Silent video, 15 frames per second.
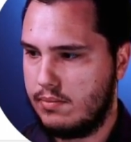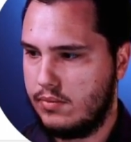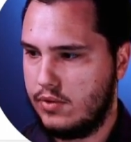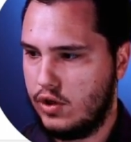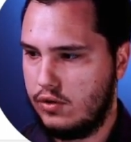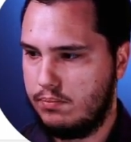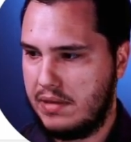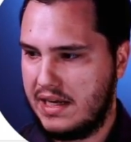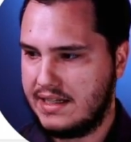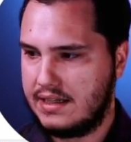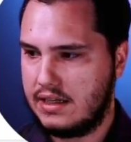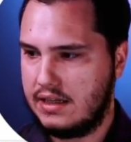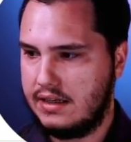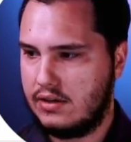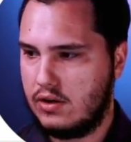You
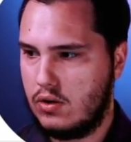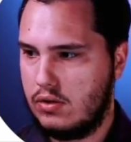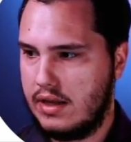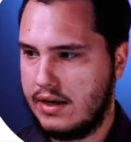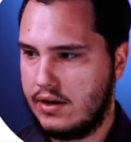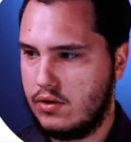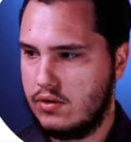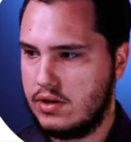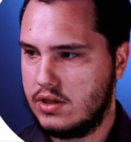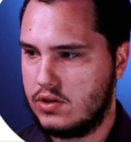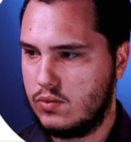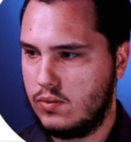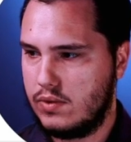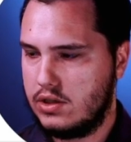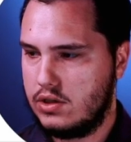basically don't let go of the
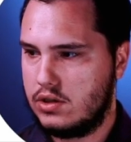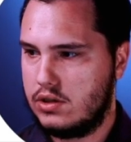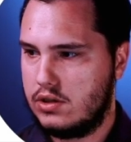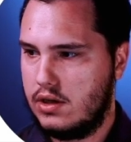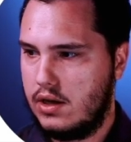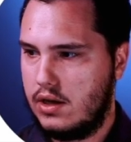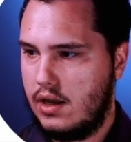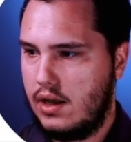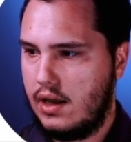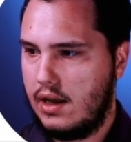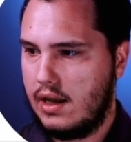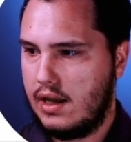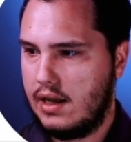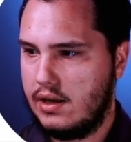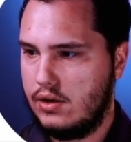switch,
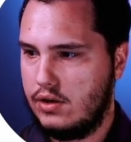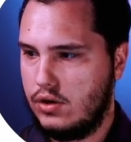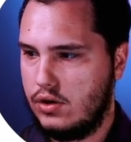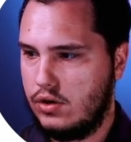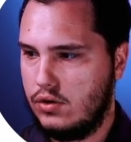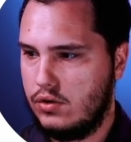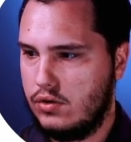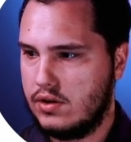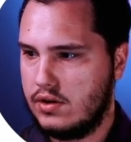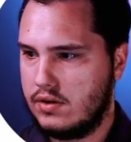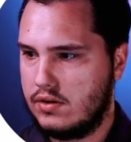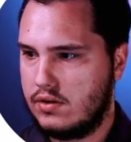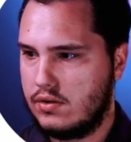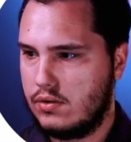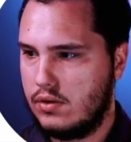and you
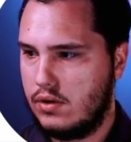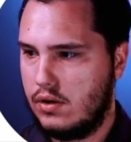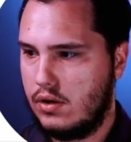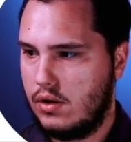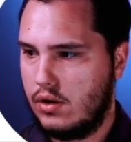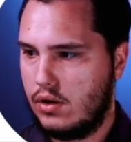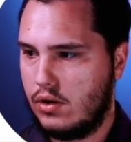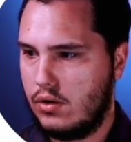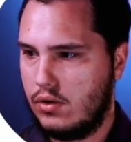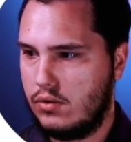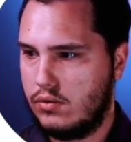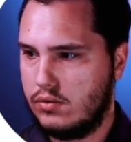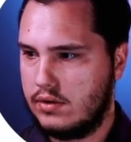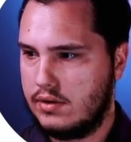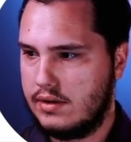just
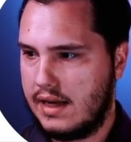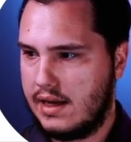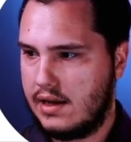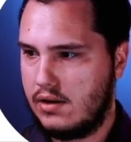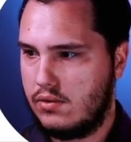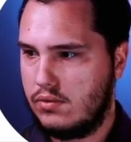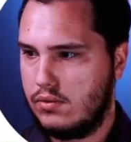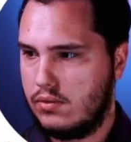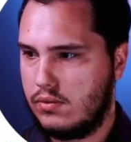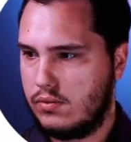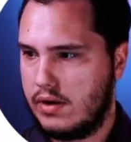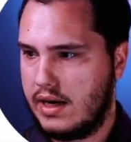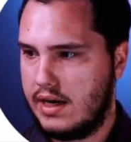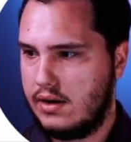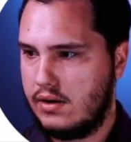go down,
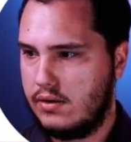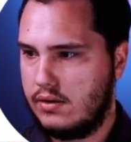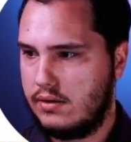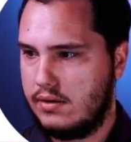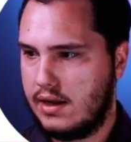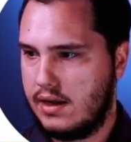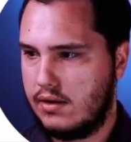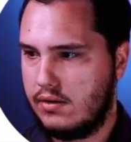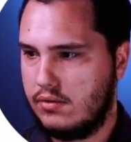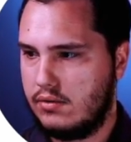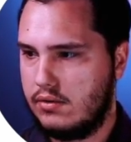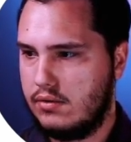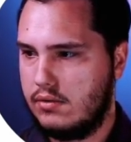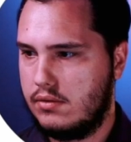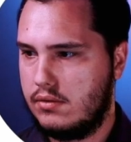right,
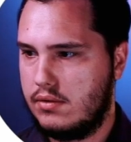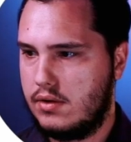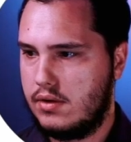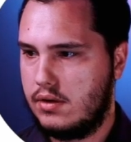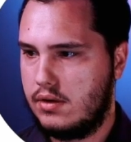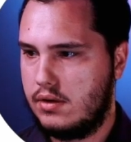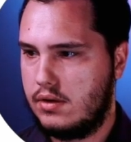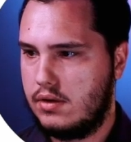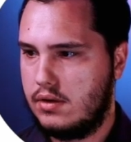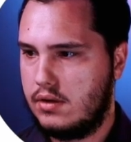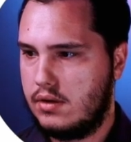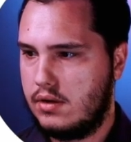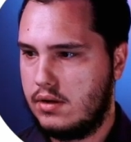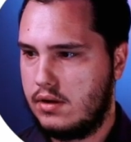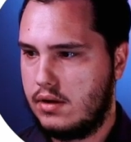down.
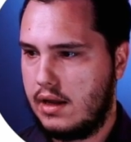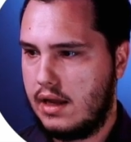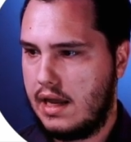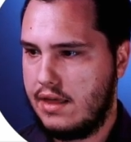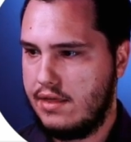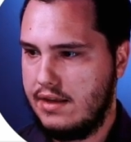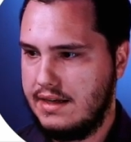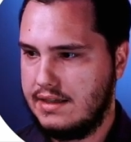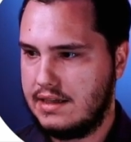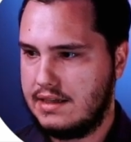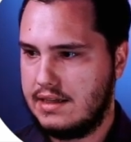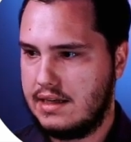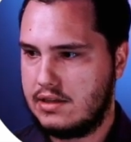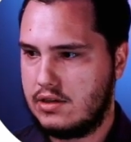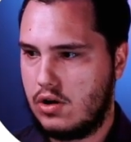And these
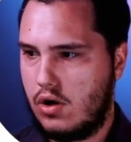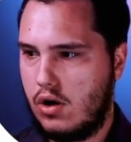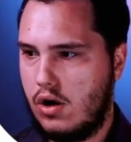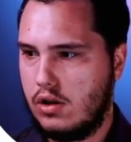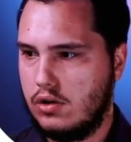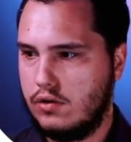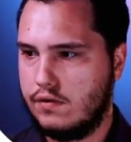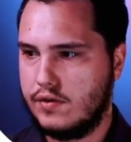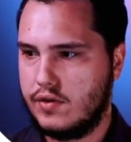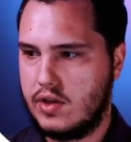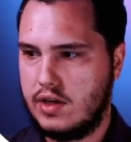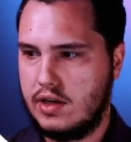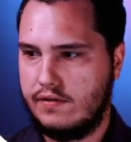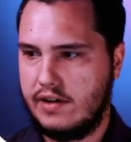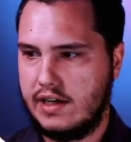exist all over the
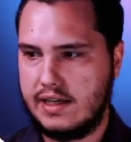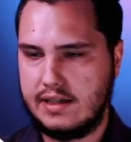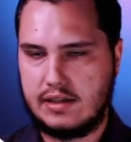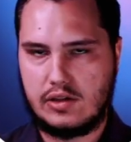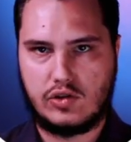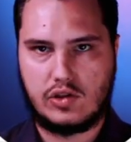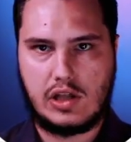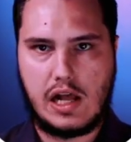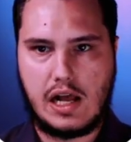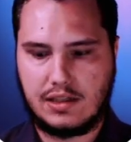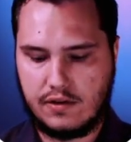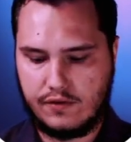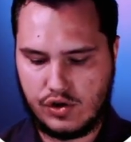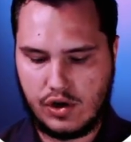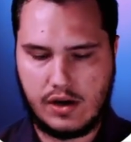device. There's lots
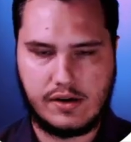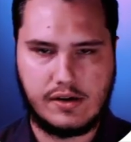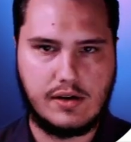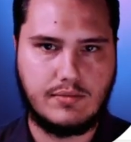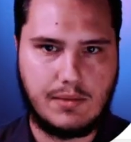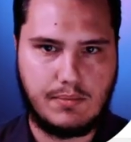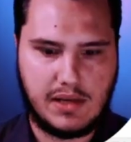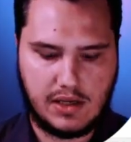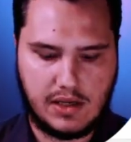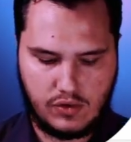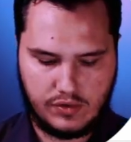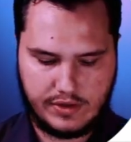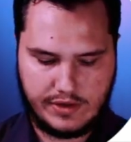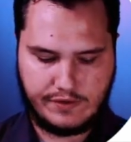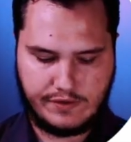of trigrams that make
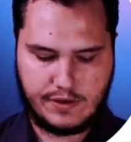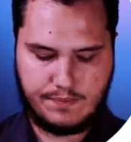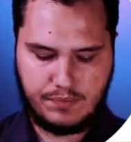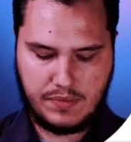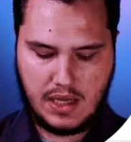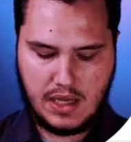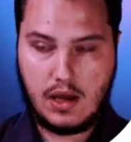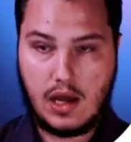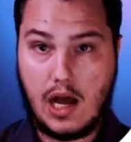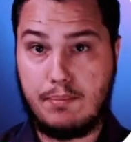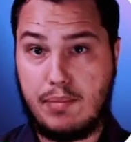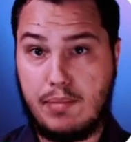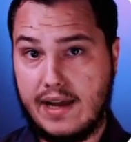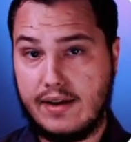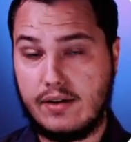use of it. A
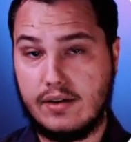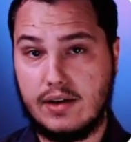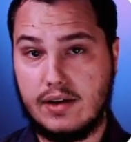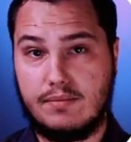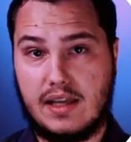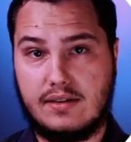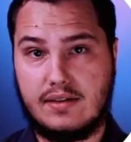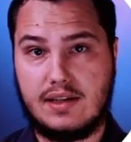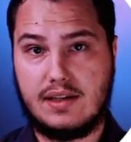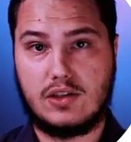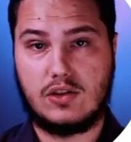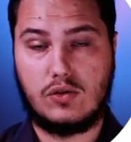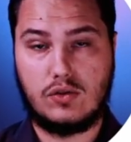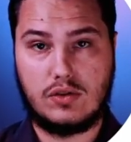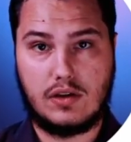bigram that takes
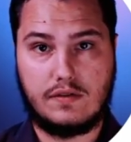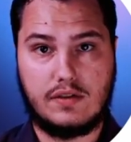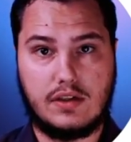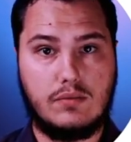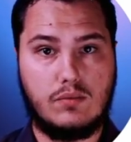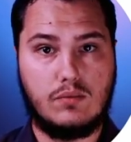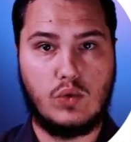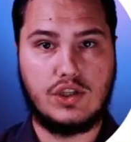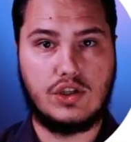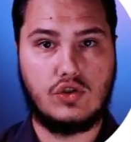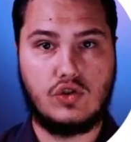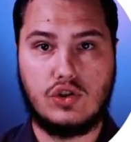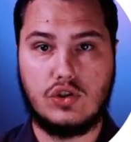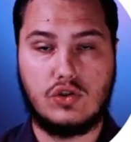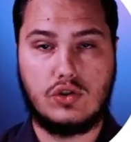use of it, which is
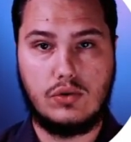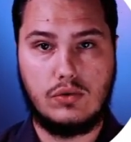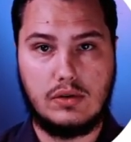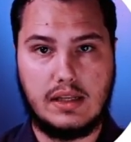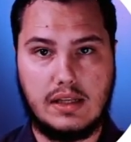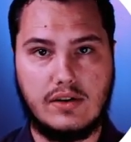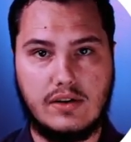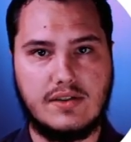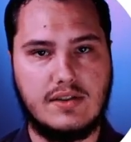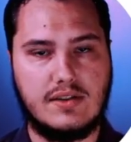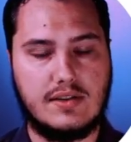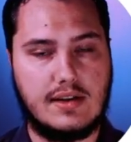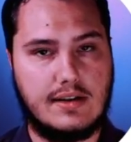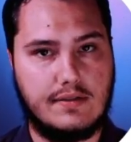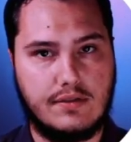just 2 letters
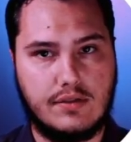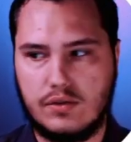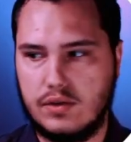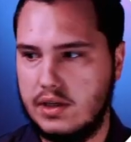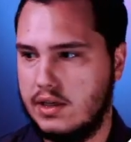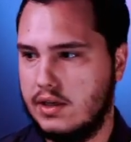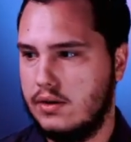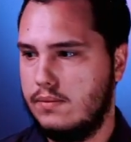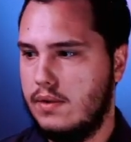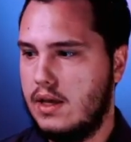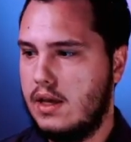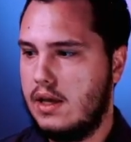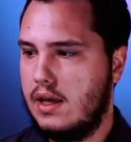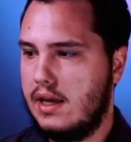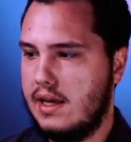instead of 3,
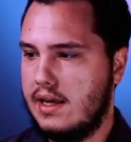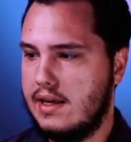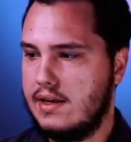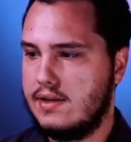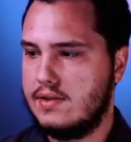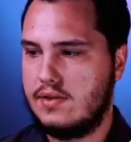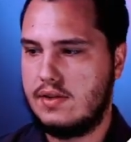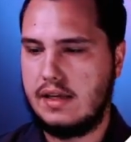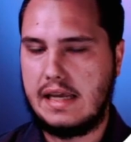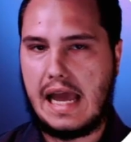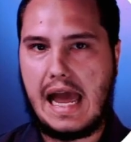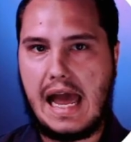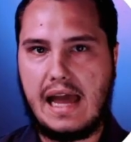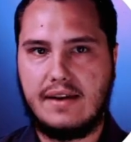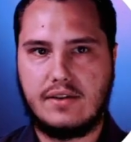is the
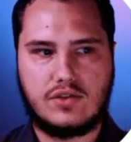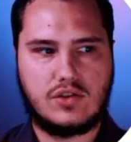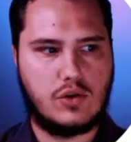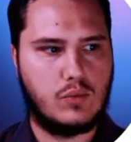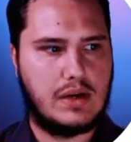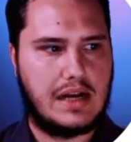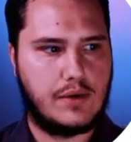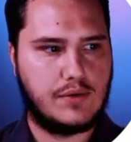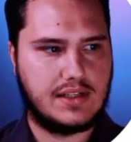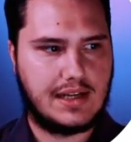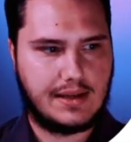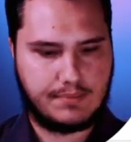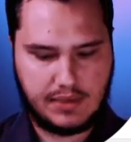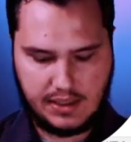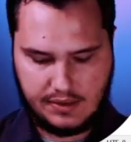at. So when I was
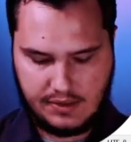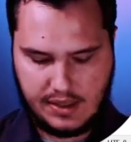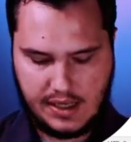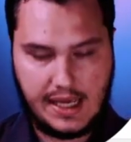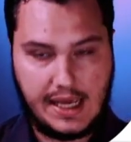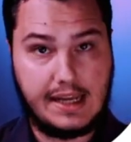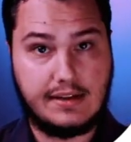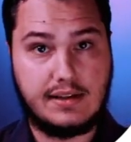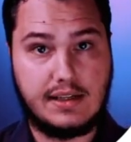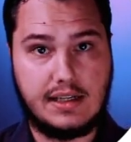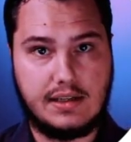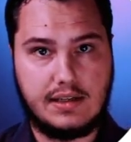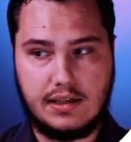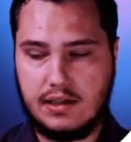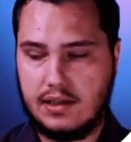typing the
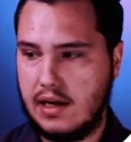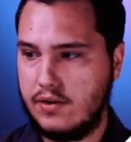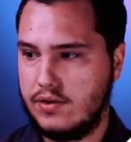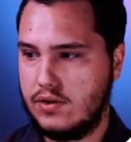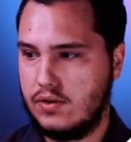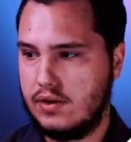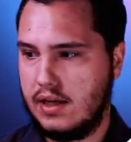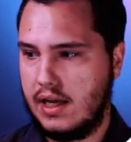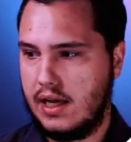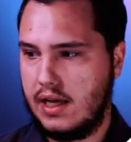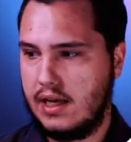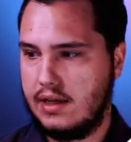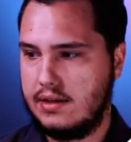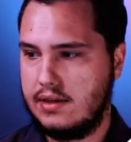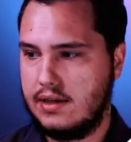ATT, I was doing
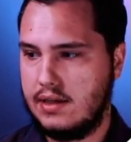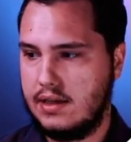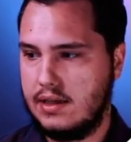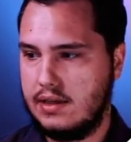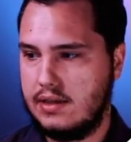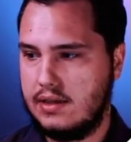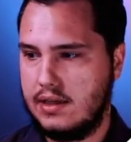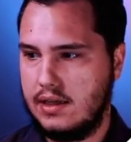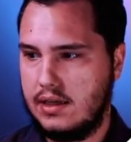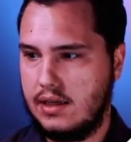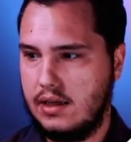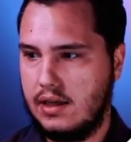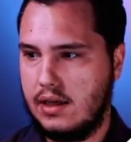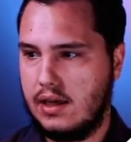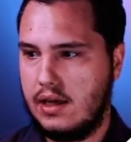ATT.
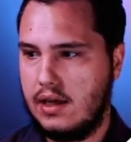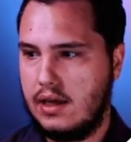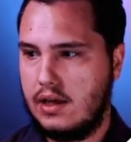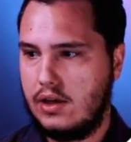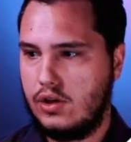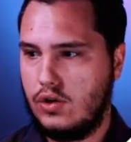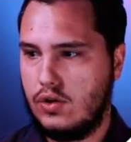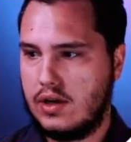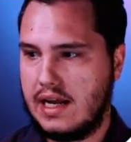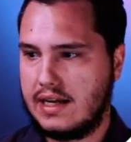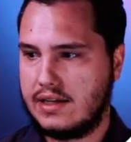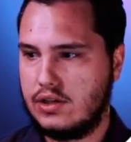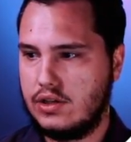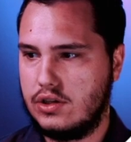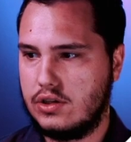You can
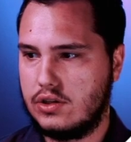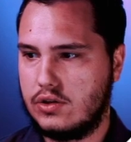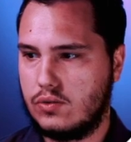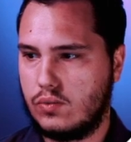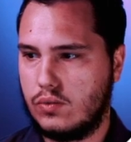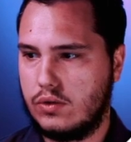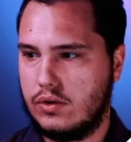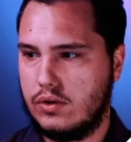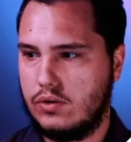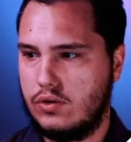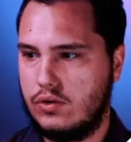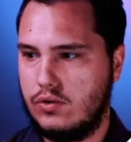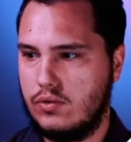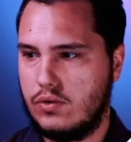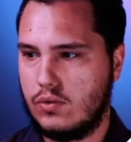actually just
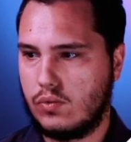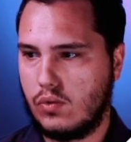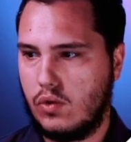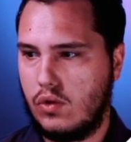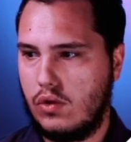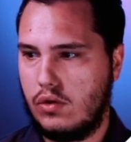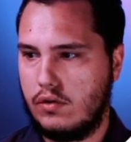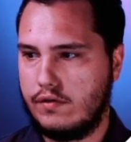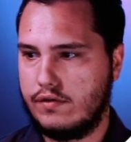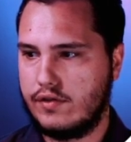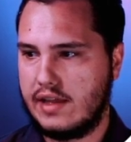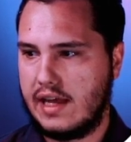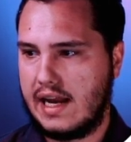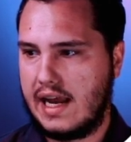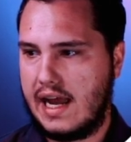do the roll for
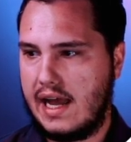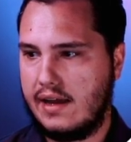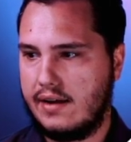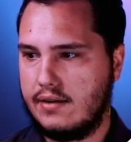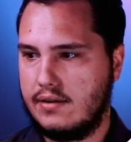that at.